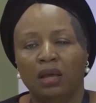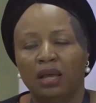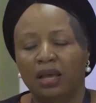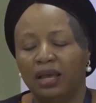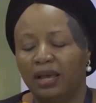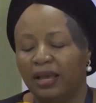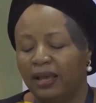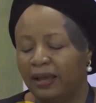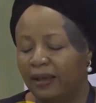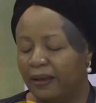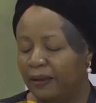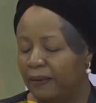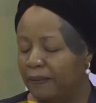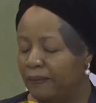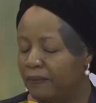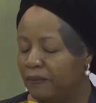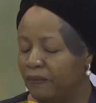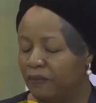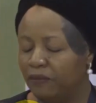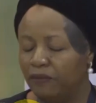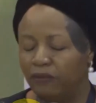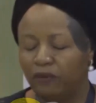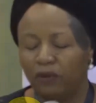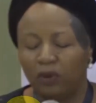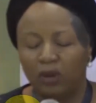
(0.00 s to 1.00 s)

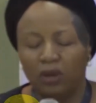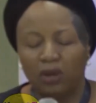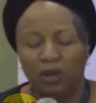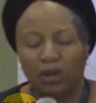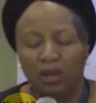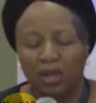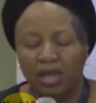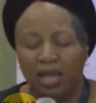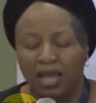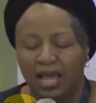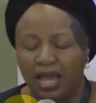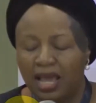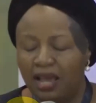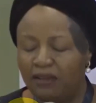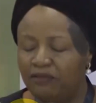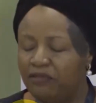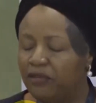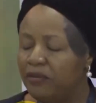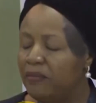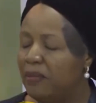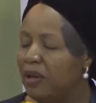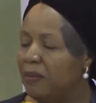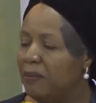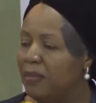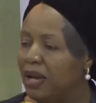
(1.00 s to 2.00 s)
for
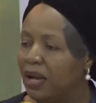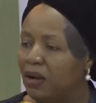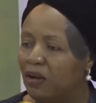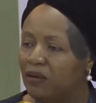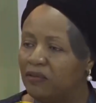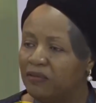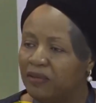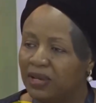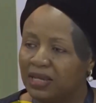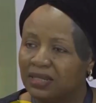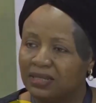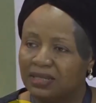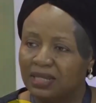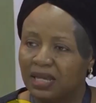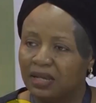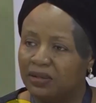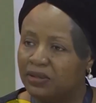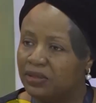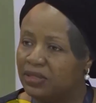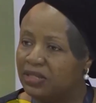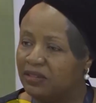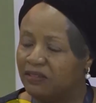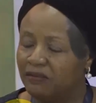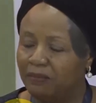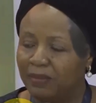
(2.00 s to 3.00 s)
every member of
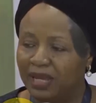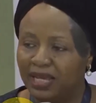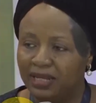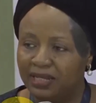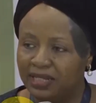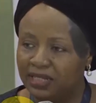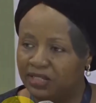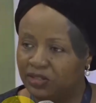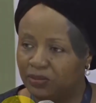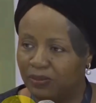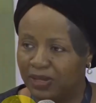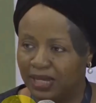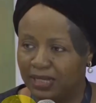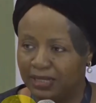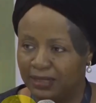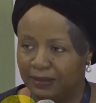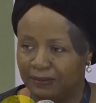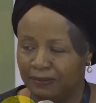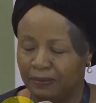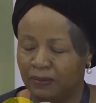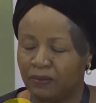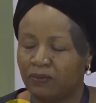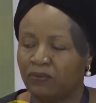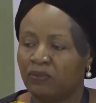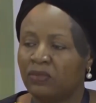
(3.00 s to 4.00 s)
executive management
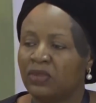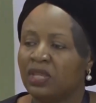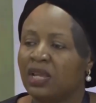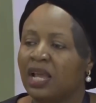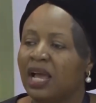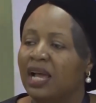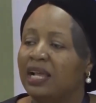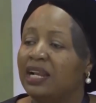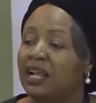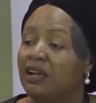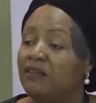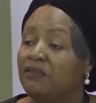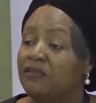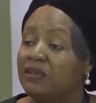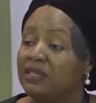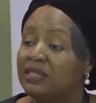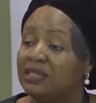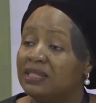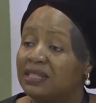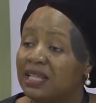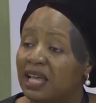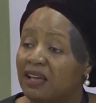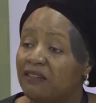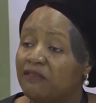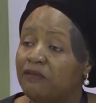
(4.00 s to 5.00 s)
and every
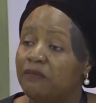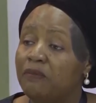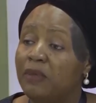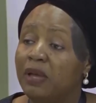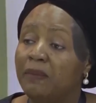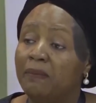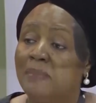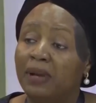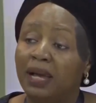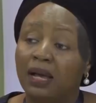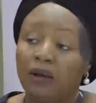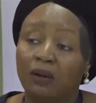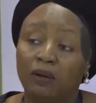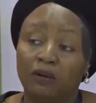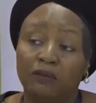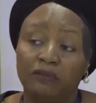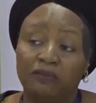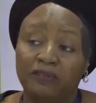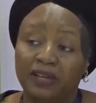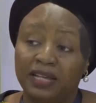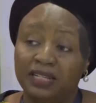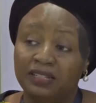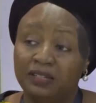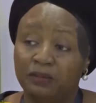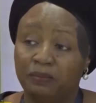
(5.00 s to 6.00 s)
staff member of
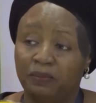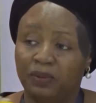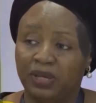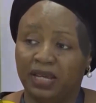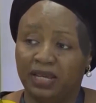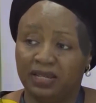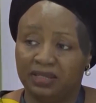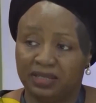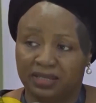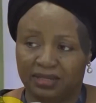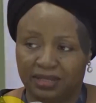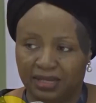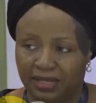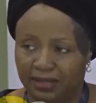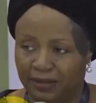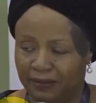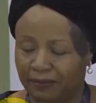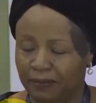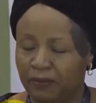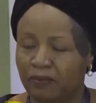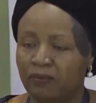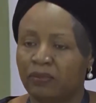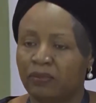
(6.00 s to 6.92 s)
NDPHC,